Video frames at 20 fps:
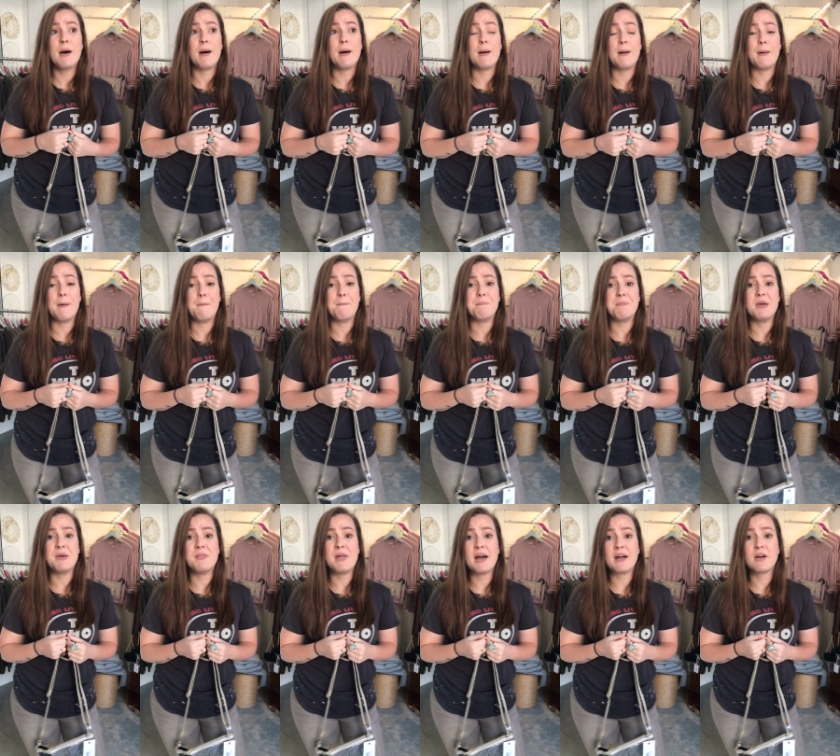um,
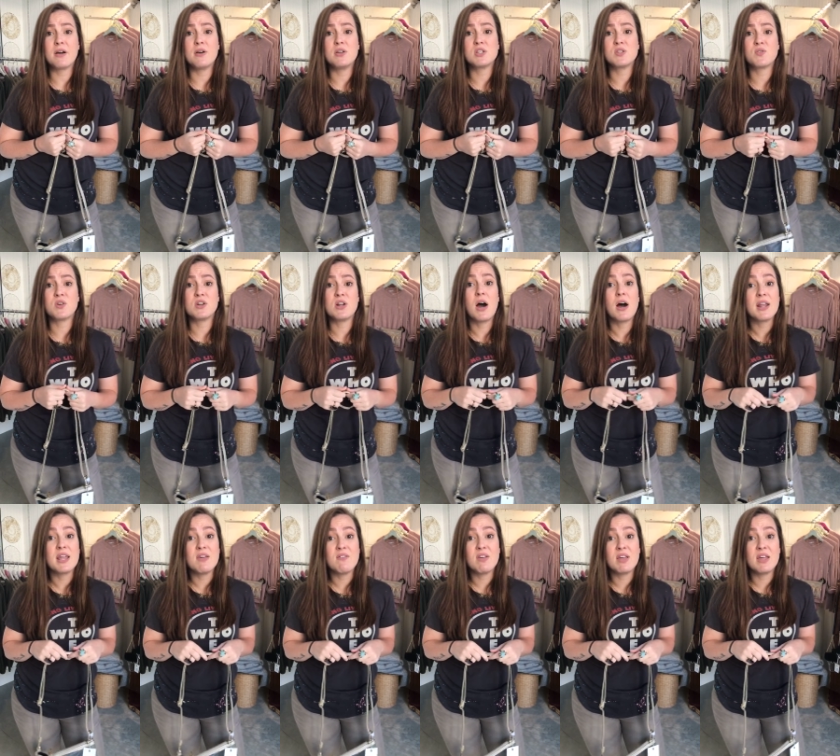and that goes for not
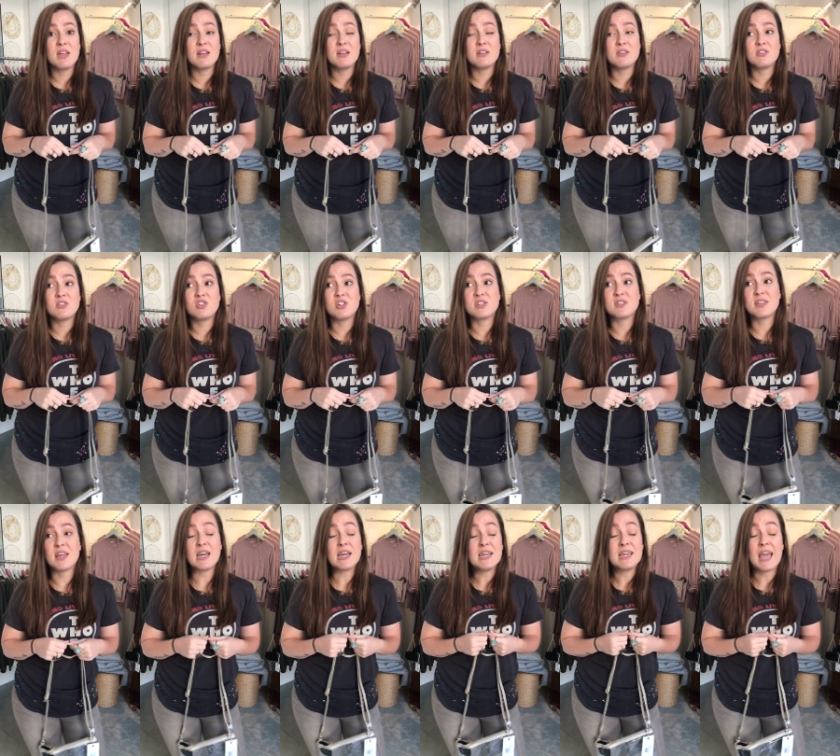even just
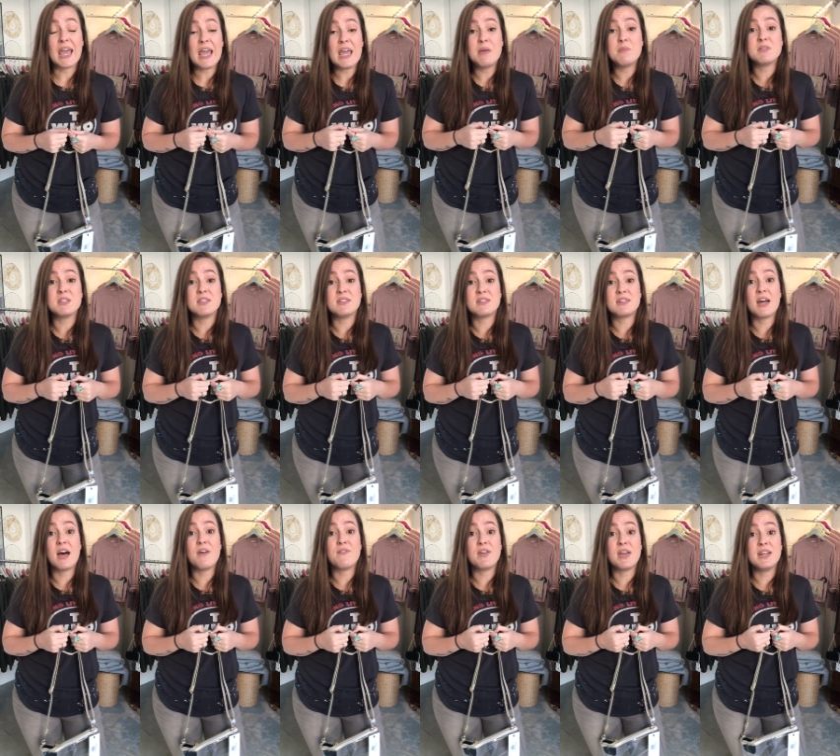like games and
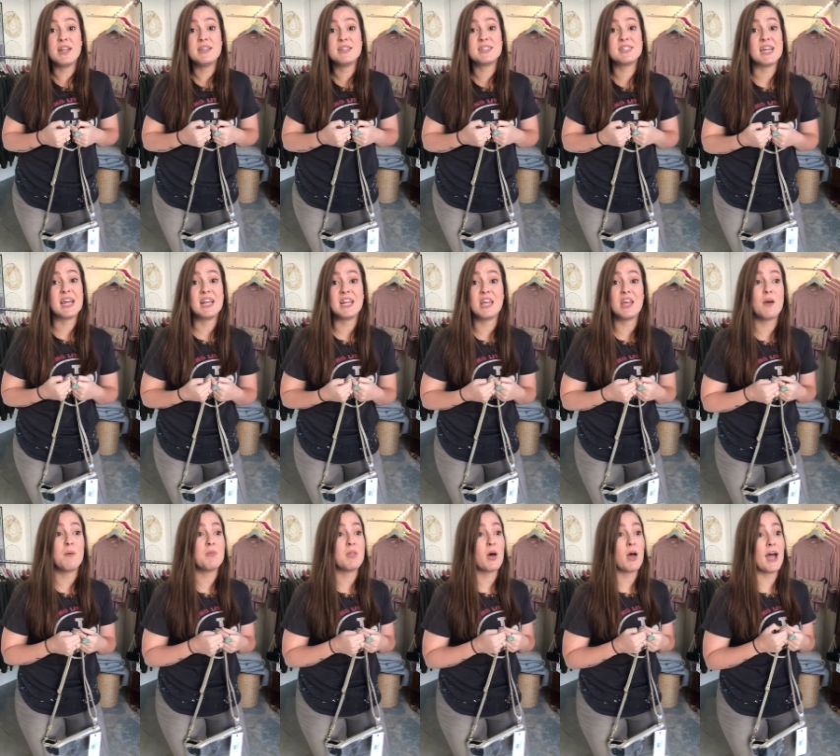stuff any
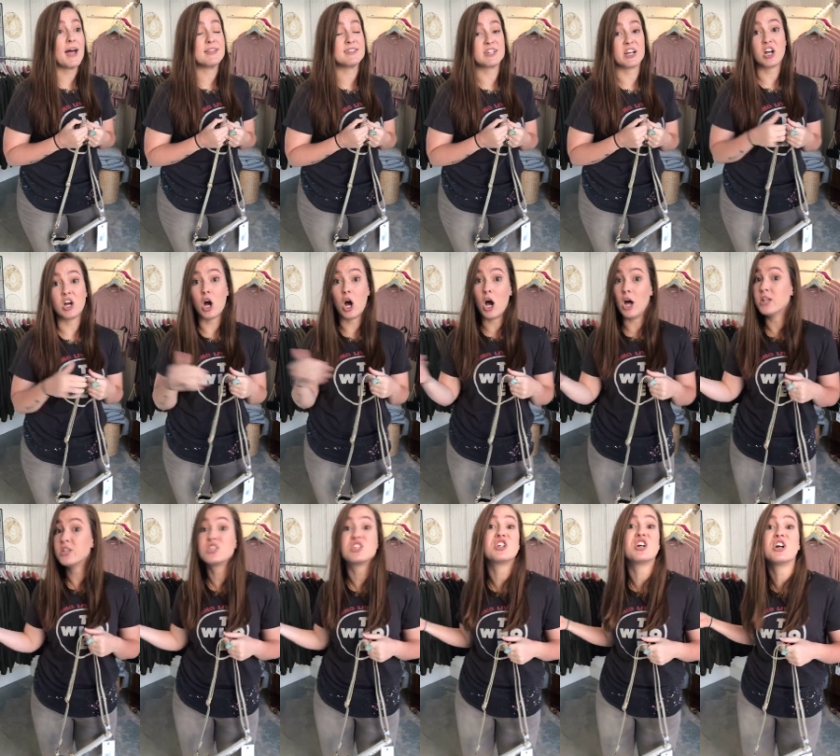stadium that has a
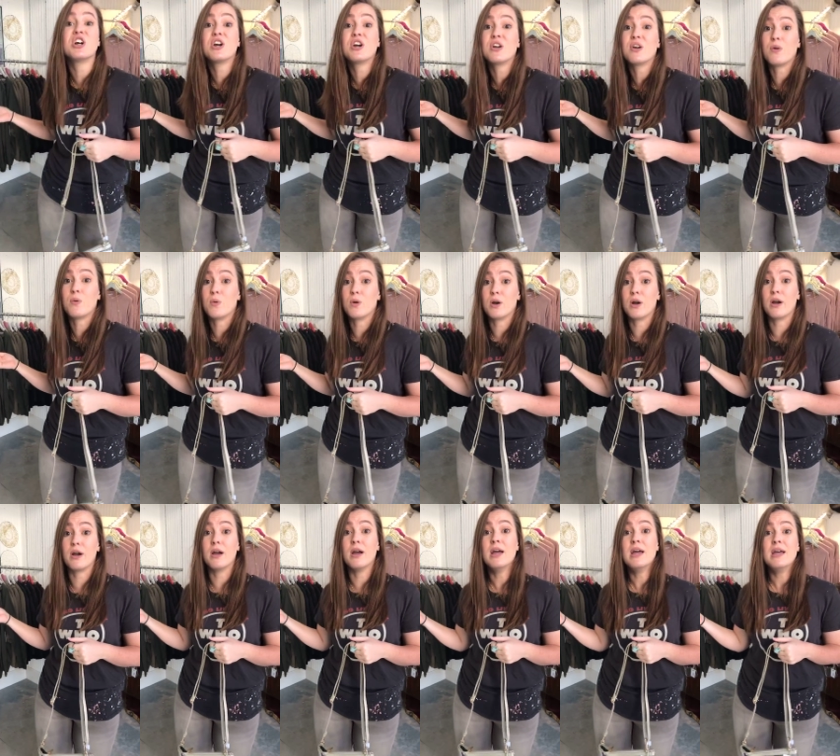concert
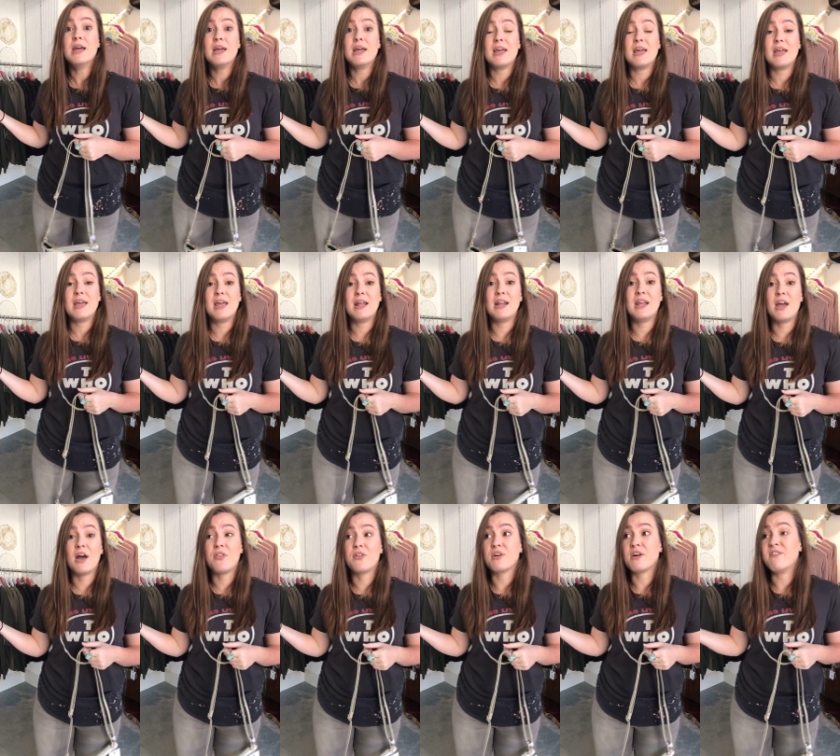or any
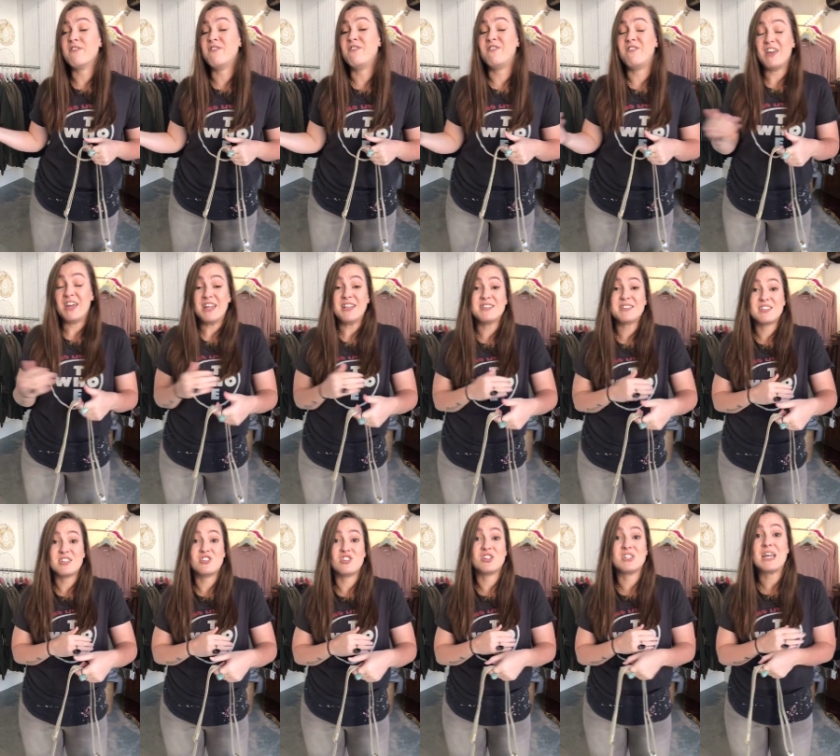other events
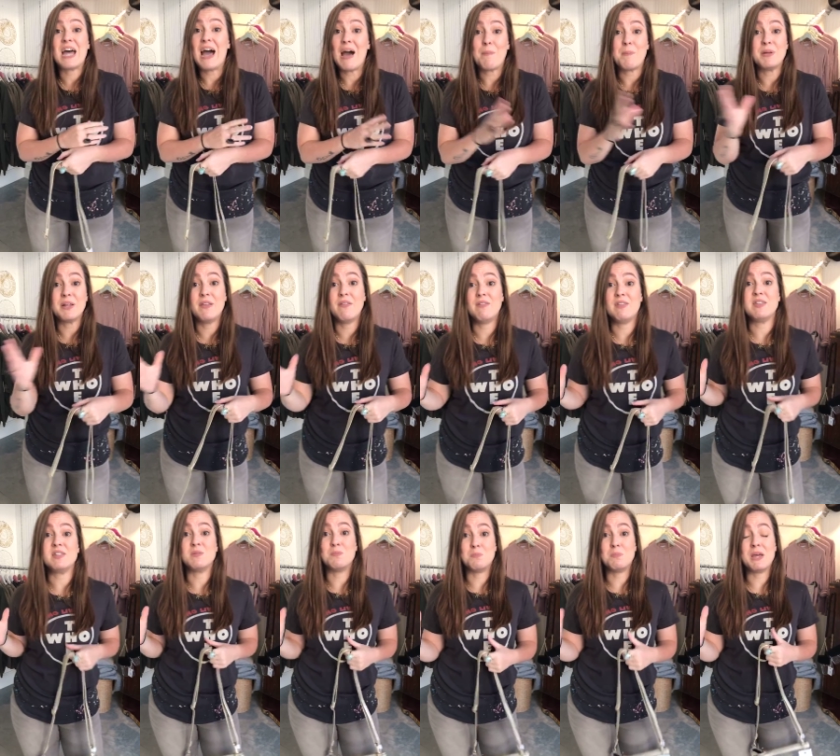that just happen in
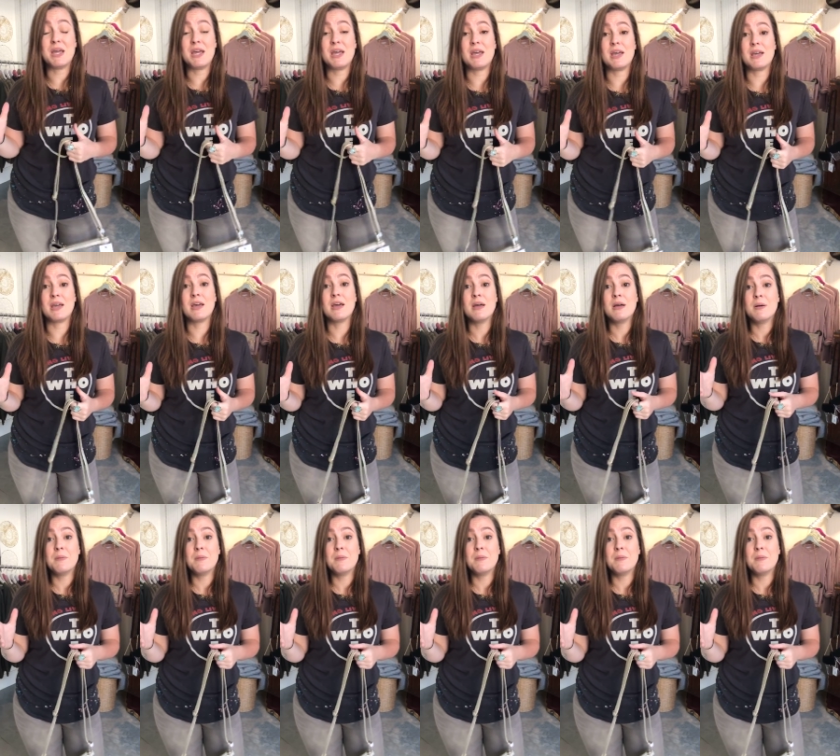these big